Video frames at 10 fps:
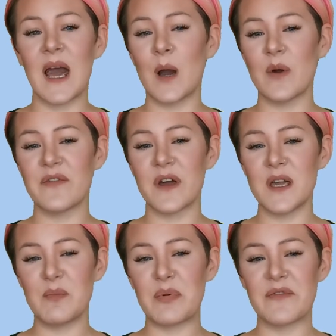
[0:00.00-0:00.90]
However,
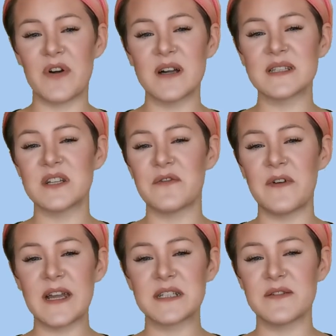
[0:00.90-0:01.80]
it provides an
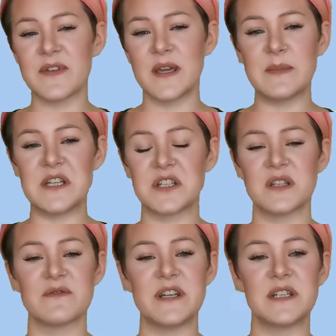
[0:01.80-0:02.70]
effective image
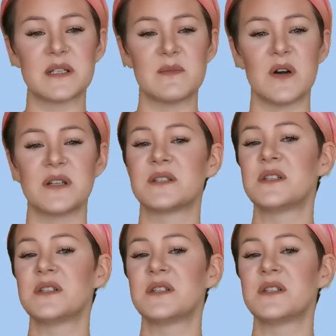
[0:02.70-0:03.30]
in the reader's mind